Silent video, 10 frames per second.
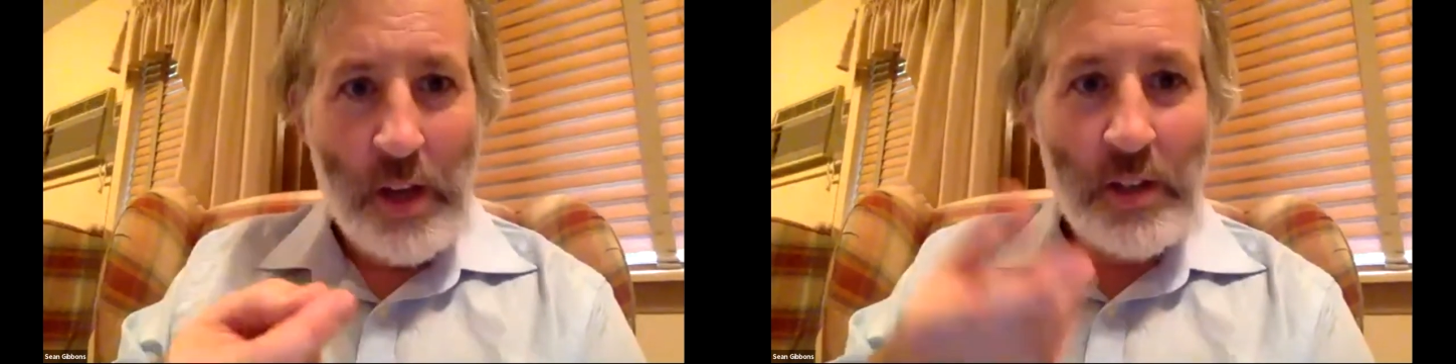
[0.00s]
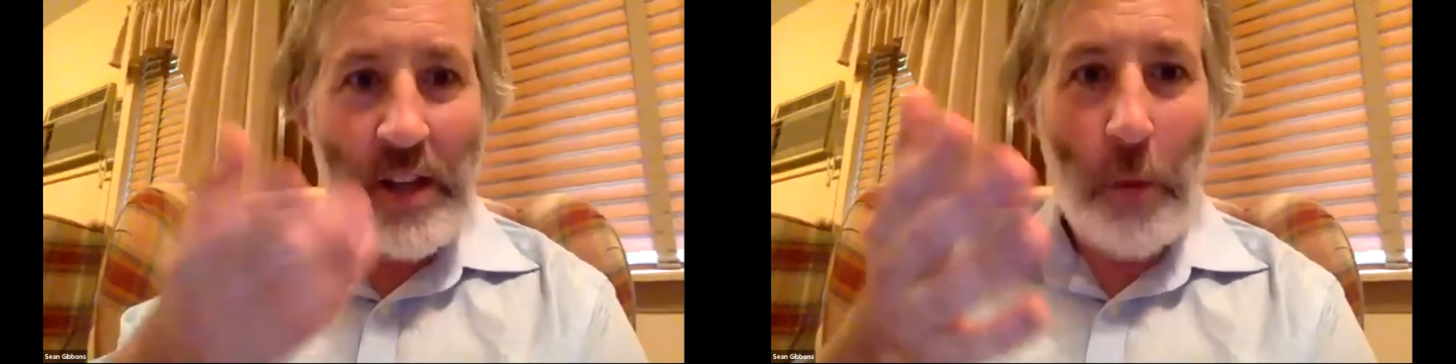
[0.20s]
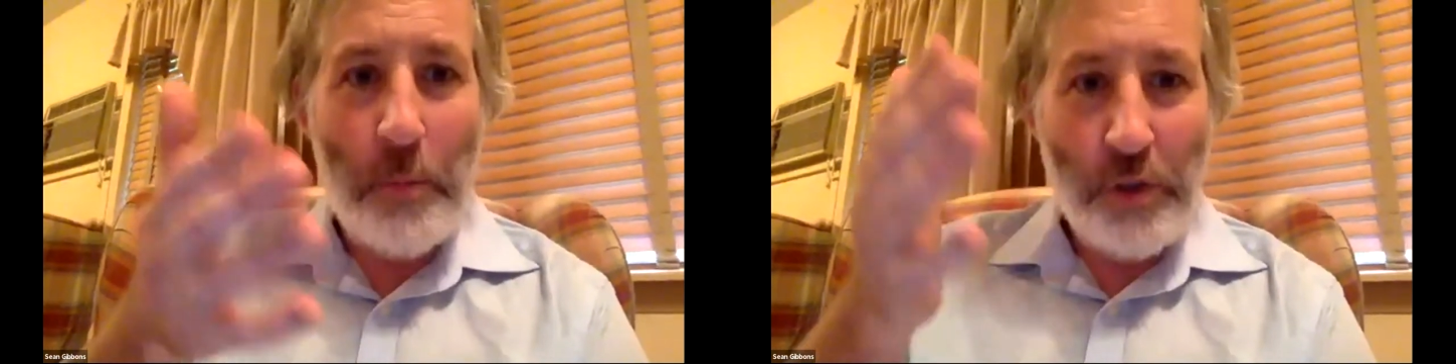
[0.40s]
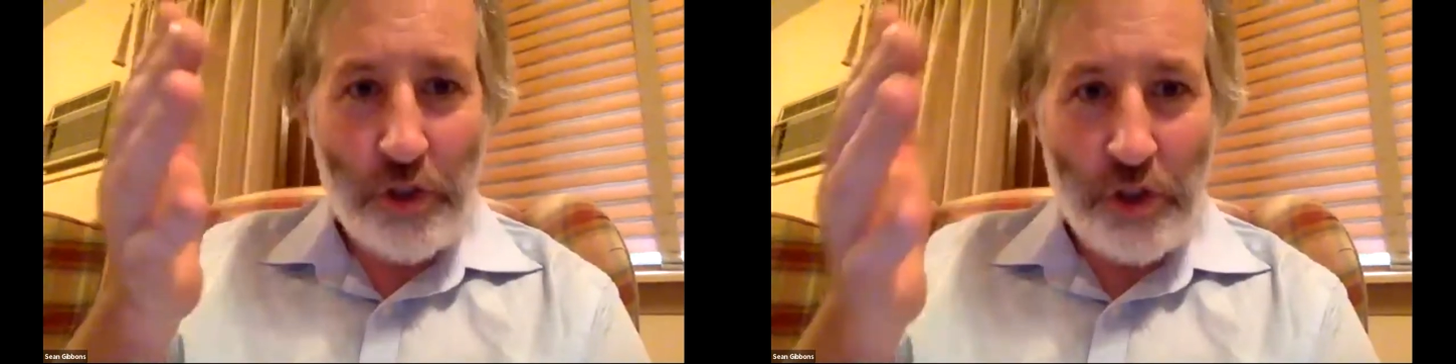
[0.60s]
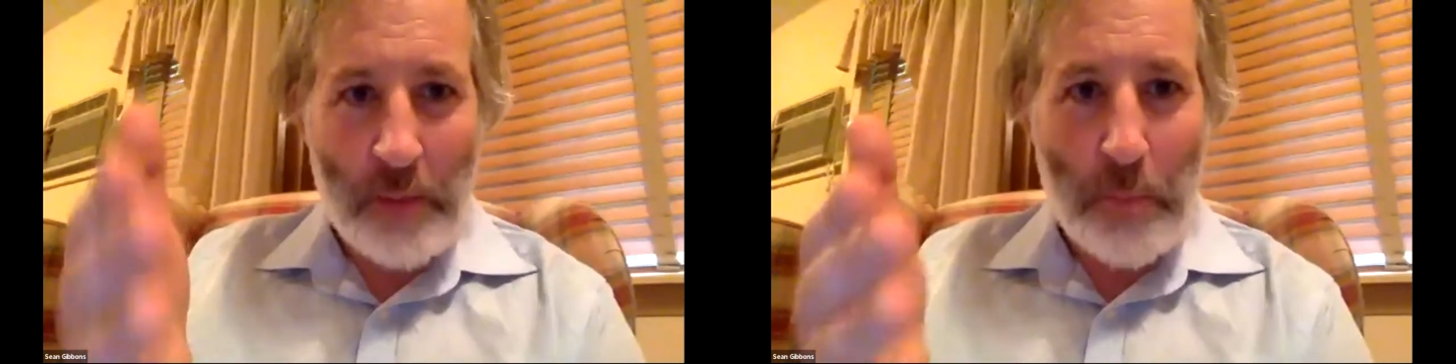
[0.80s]
to help
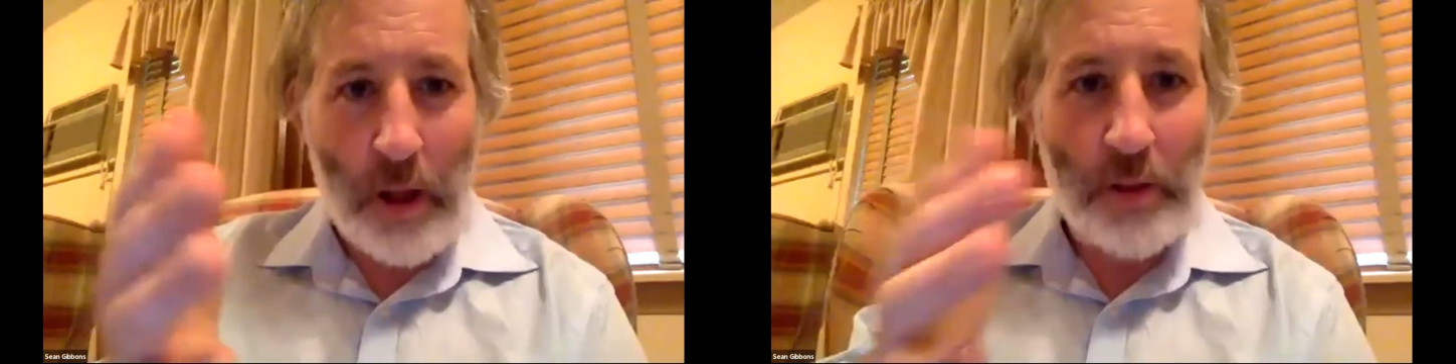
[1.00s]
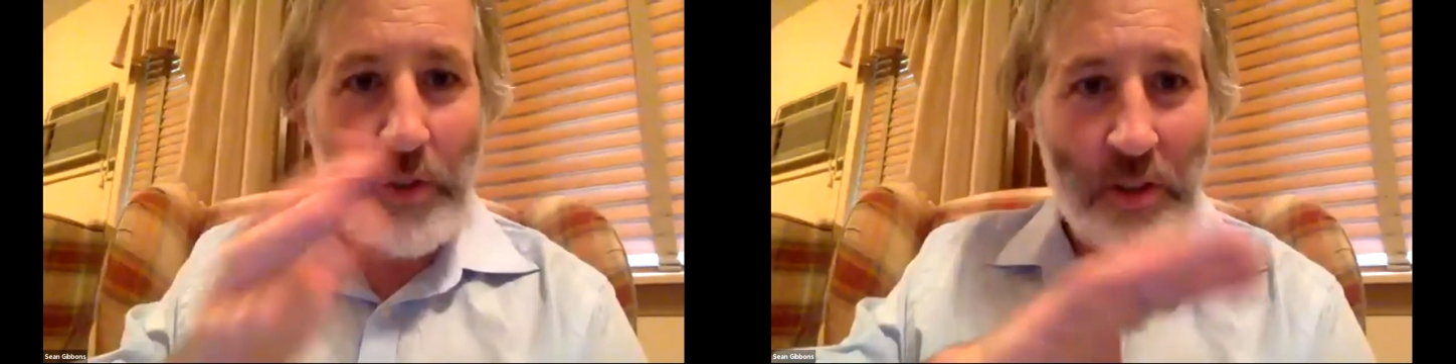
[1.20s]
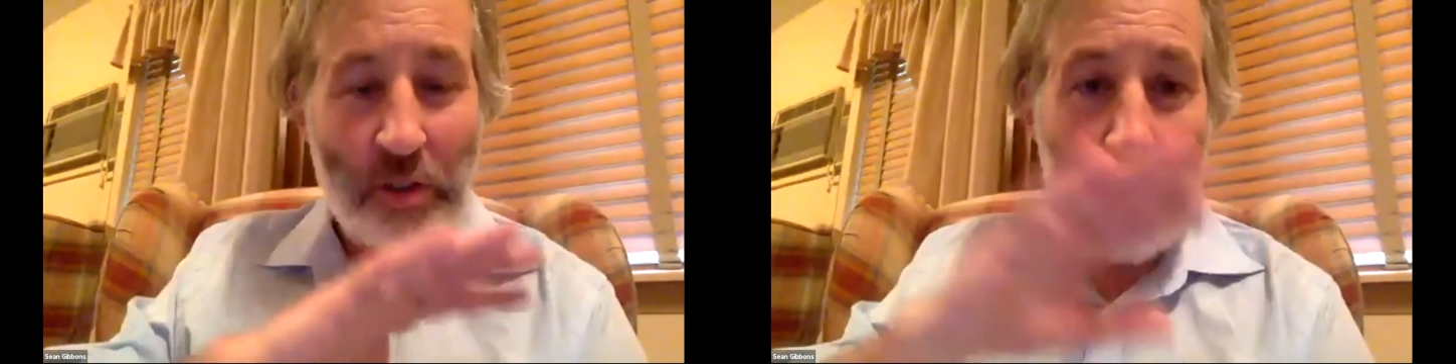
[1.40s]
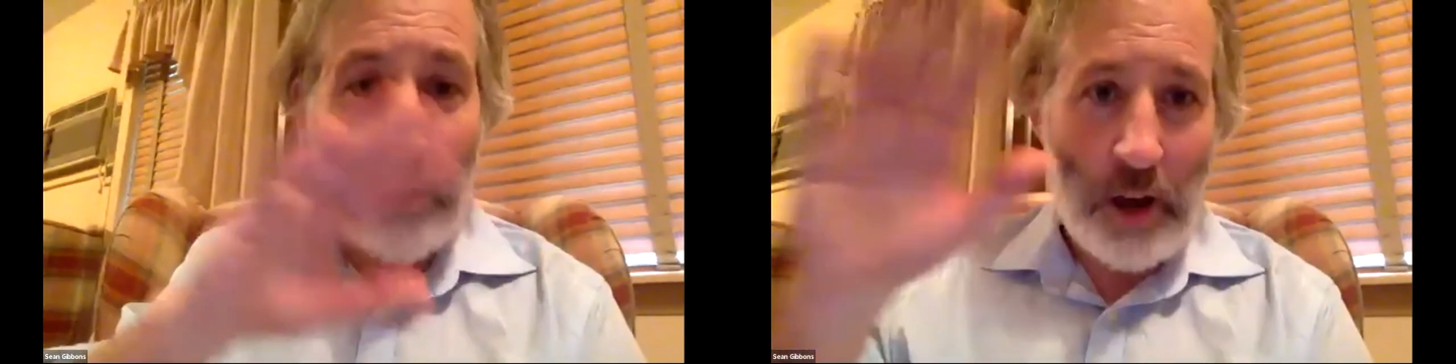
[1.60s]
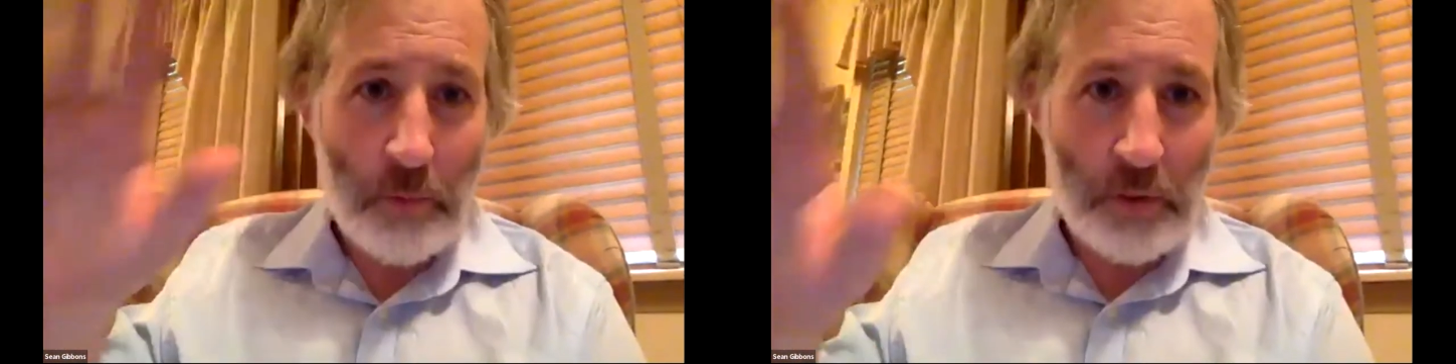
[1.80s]
shape policies that are
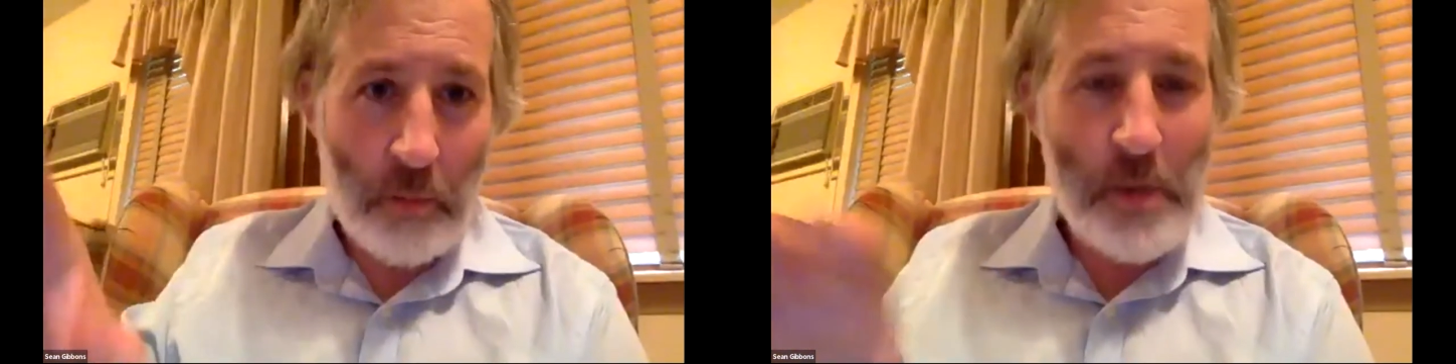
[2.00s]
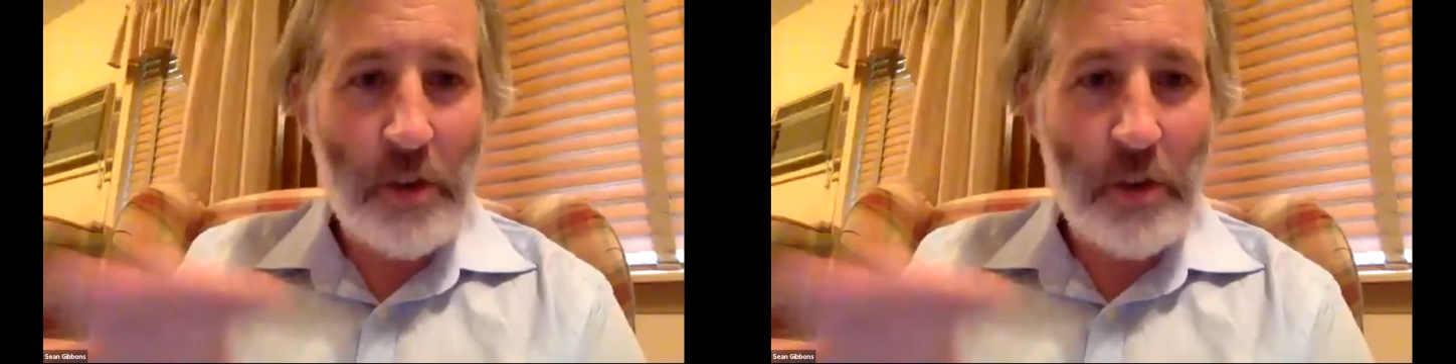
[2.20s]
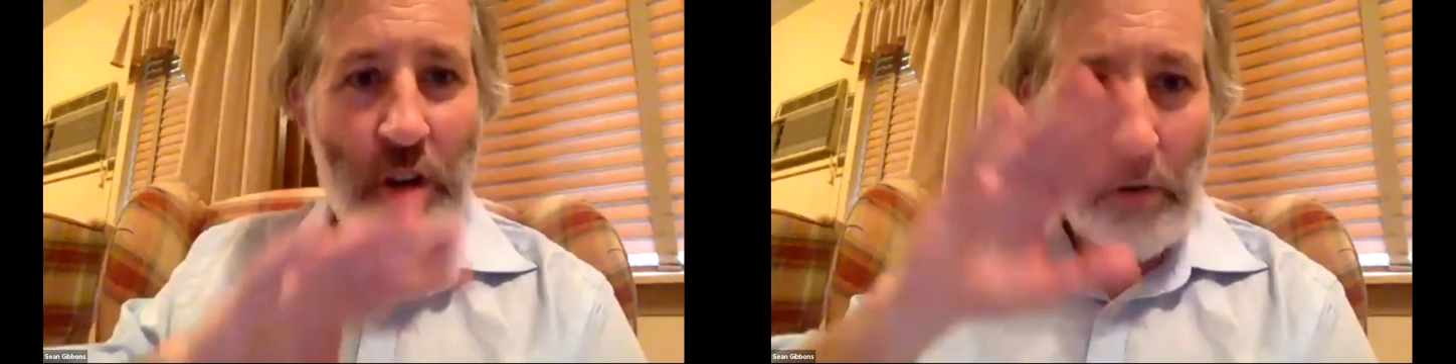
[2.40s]
aligned with their mission